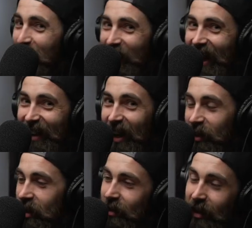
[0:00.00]
for that now.
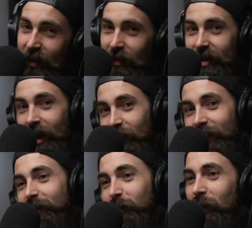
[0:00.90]
She's lucky if it's like
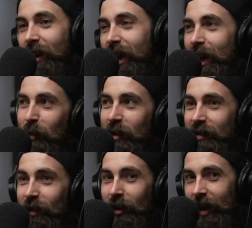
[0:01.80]
once
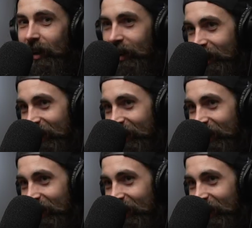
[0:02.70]
fortnightly.